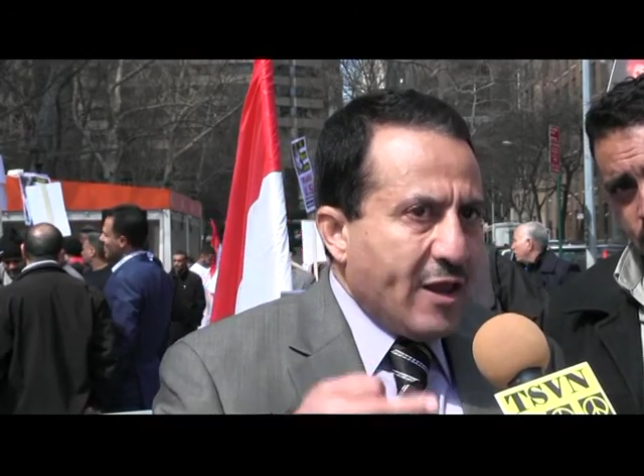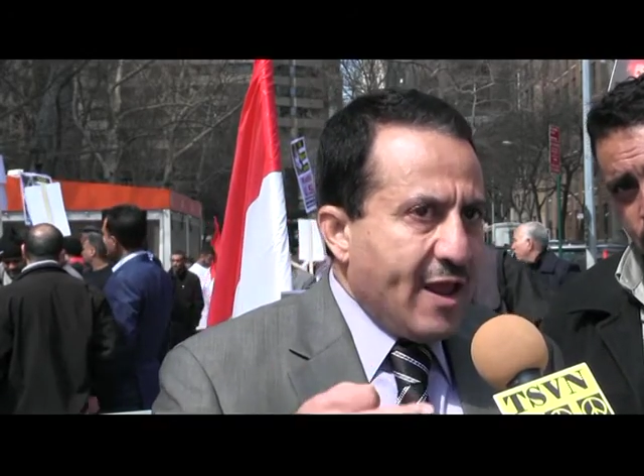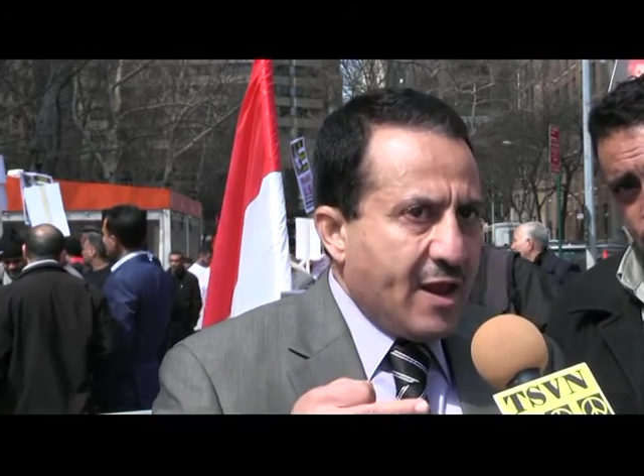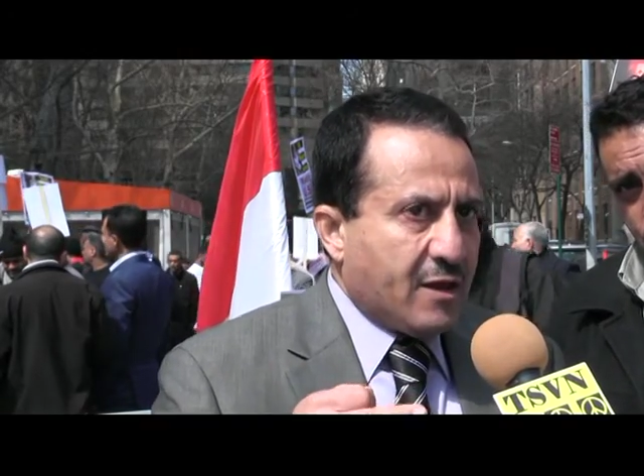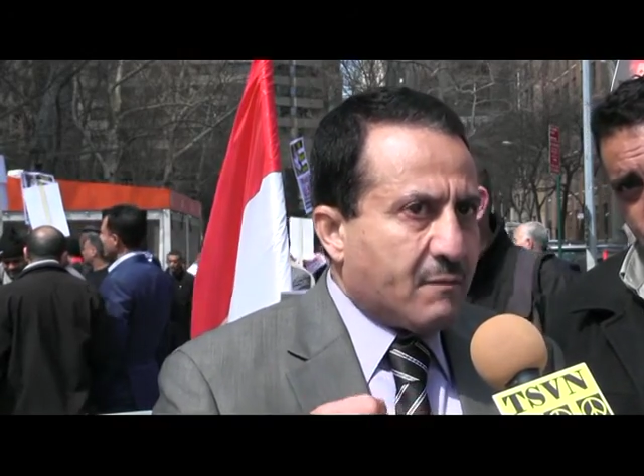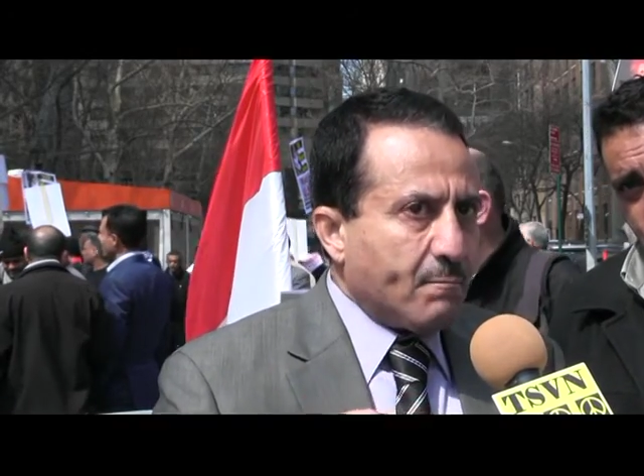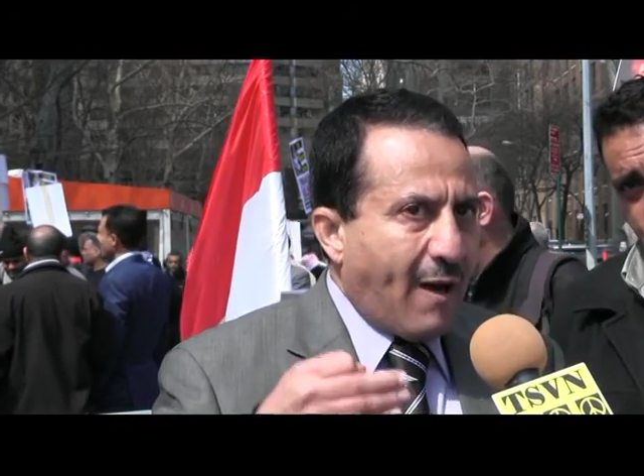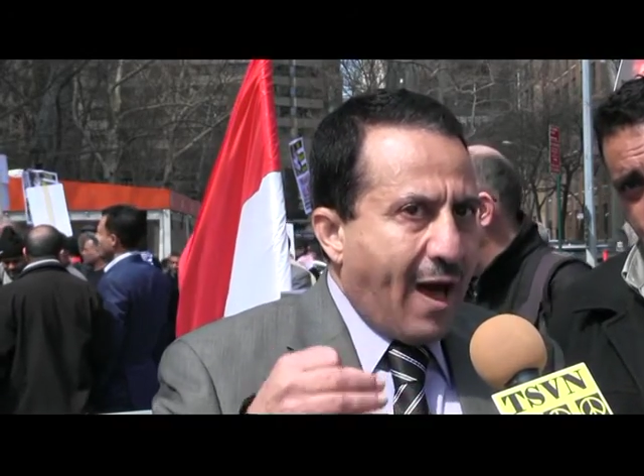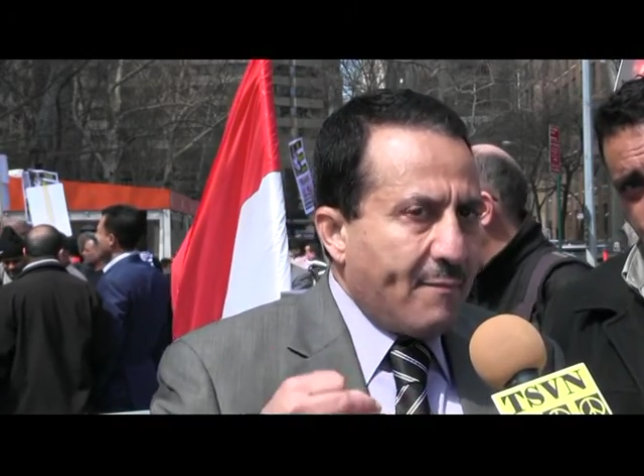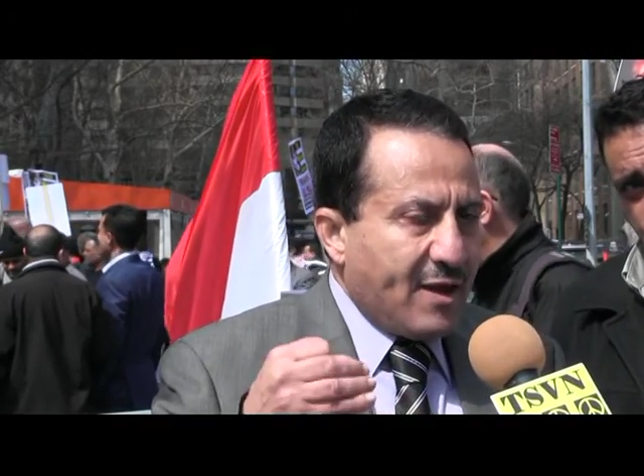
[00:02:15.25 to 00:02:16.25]
year
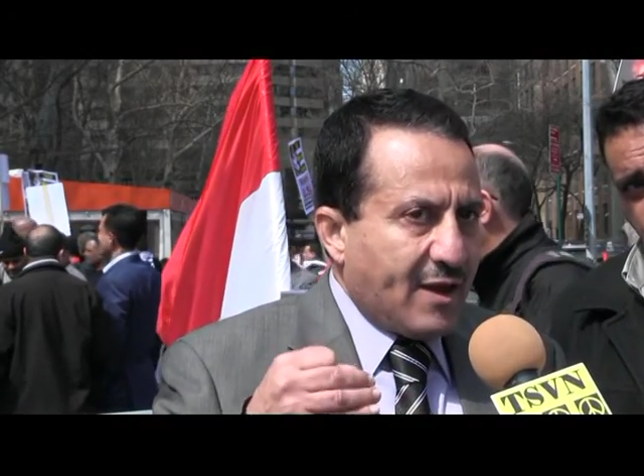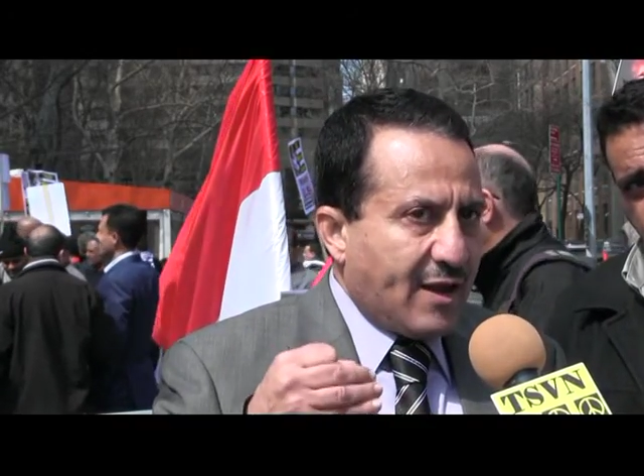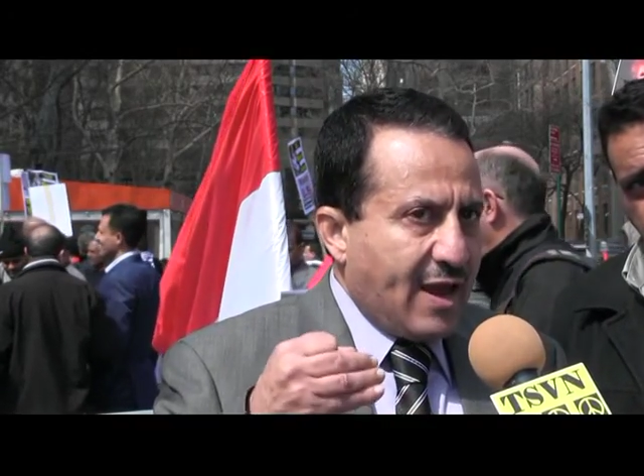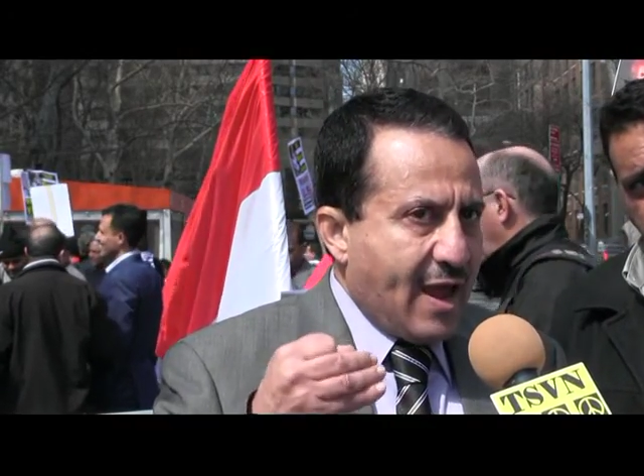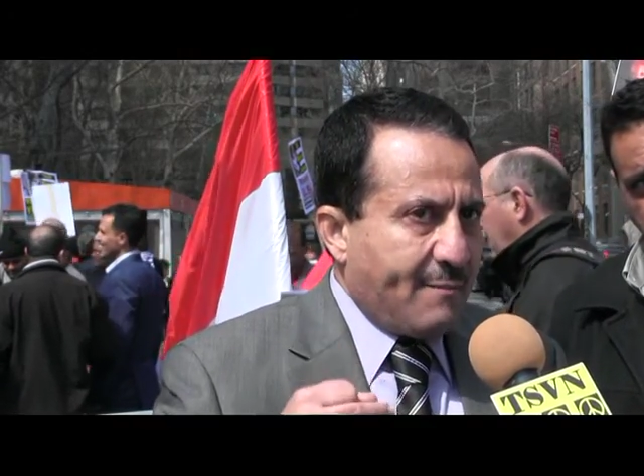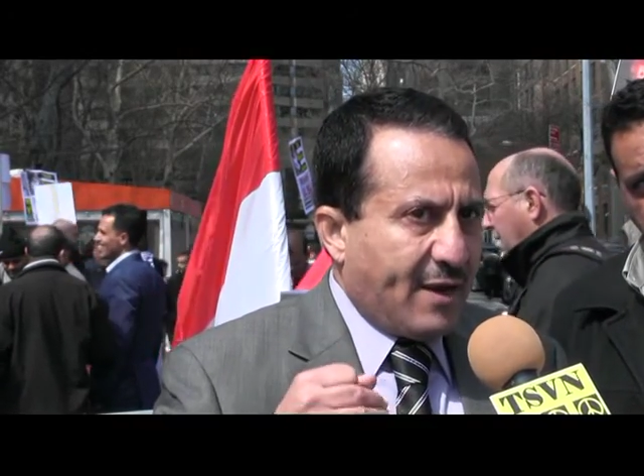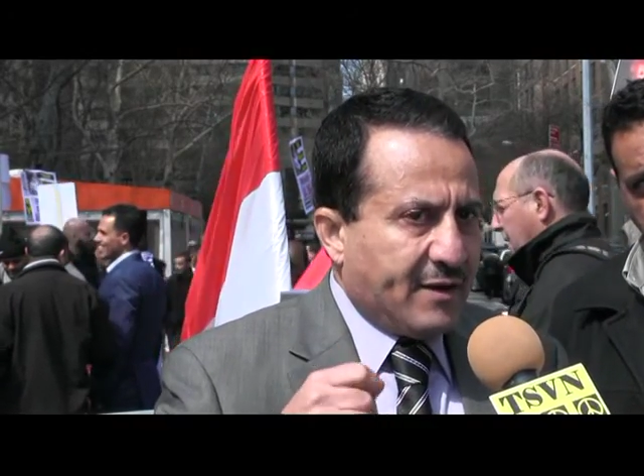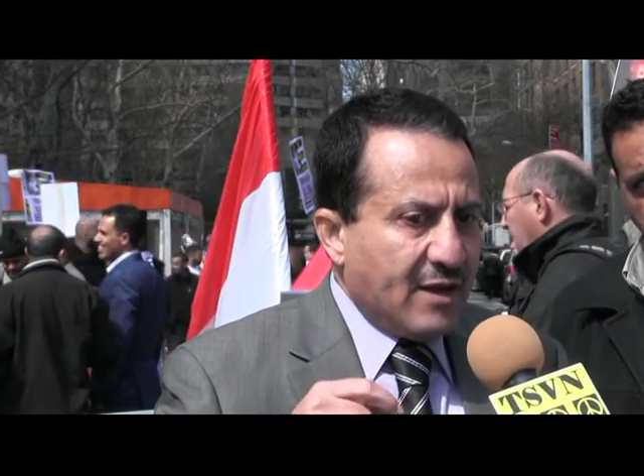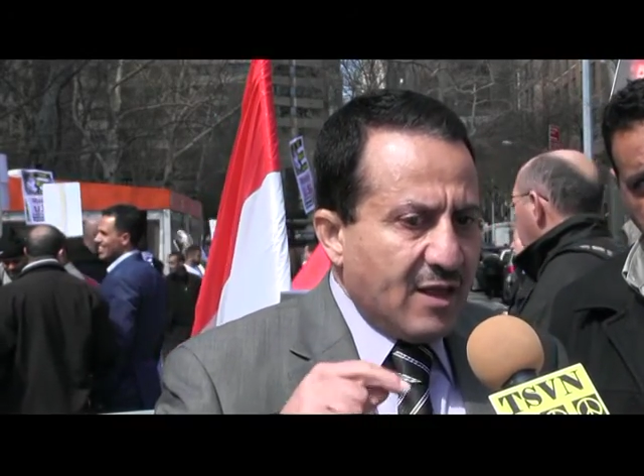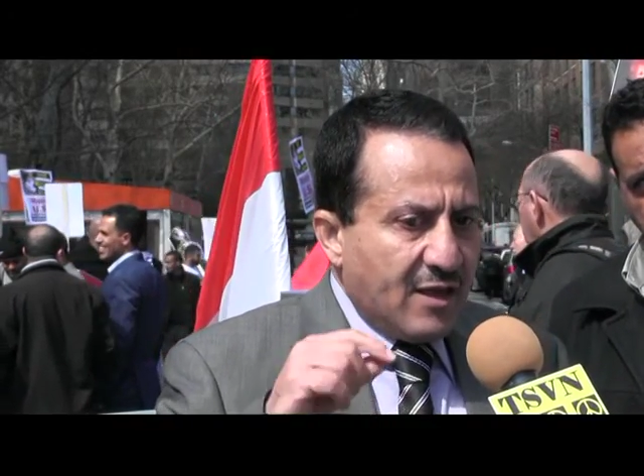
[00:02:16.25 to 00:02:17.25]
bombing Yemen